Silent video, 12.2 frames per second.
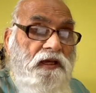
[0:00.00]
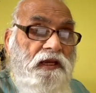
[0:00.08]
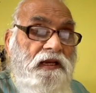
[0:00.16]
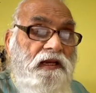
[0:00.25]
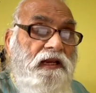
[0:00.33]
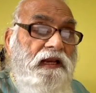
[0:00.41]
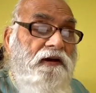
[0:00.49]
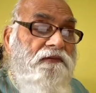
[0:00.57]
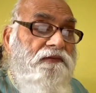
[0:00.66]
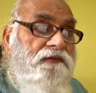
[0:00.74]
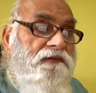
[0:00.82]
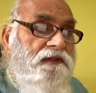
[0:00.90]
In
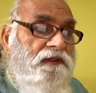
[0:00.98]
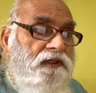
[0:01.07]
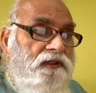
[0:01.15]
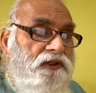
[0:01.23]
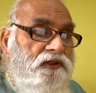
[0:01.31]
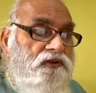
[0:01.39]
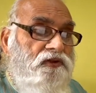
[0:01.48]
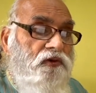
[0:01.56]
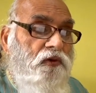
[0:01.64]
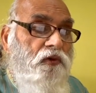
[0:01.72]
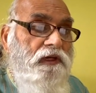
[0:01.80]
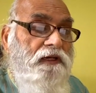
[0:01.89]
love, this
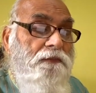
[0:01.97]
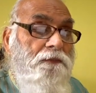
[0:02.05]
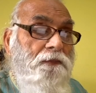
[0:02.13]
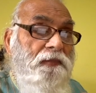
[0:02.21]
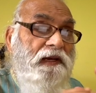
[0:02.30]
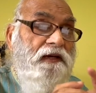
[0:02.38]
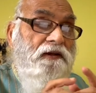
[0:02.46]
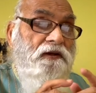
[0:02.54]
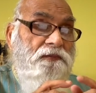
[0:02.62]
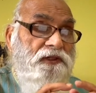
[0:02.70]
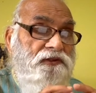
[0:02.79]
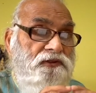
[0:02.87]
holy
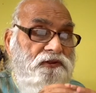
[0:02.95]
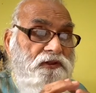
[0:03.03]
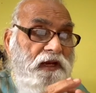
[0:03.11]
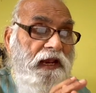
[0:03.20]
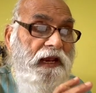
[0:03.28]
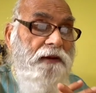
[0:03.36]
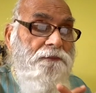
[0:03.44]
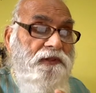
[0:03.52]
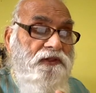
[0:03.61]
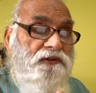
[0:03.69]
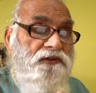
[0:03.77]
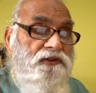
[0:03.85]
pilgrimage
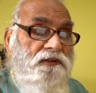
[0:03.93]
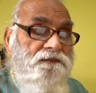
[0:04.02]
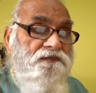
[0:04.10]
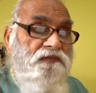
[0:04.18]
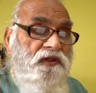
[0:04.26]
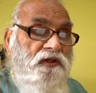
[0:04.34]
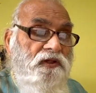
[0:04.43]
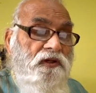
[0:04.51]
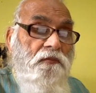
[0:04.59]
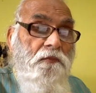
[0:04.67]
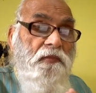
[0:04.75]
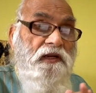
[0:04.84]
happens,
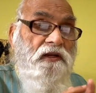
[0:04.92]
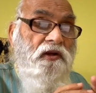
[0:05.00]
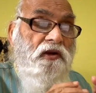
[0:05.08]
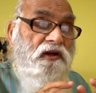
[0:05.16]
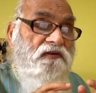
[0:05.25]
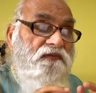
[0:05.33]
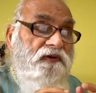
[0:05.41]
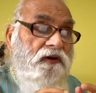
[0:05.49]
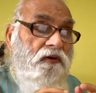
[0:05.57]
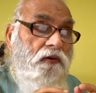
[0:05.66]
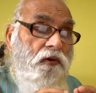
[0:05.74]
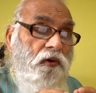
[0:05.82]
but not
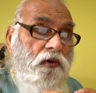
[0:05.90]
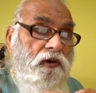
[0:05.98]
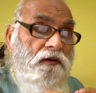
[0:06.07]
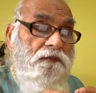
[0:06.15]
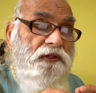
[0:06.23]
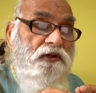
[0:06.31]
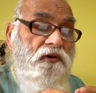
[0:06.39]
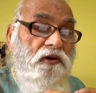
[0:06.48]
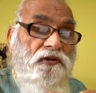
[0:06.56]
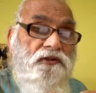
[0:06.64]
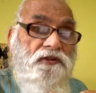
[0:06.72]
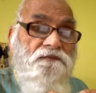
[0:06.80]
for all,
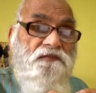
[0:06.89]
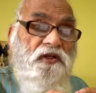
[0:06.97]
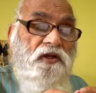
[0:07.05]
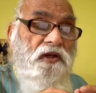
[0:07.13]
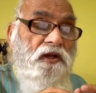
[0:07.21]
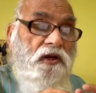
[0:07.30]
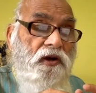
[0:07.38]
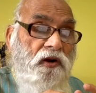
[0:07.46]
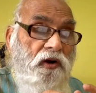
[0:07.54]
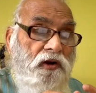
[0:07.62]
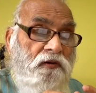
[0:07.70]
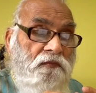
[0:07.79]
because
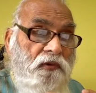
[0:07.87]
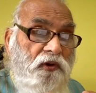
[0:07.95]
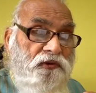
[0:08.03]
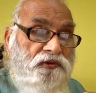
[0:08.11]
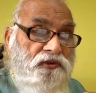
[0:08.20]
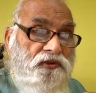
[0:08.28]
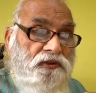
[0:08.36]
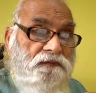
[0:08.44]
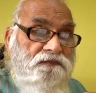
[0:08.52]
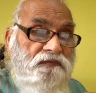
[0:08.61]
almost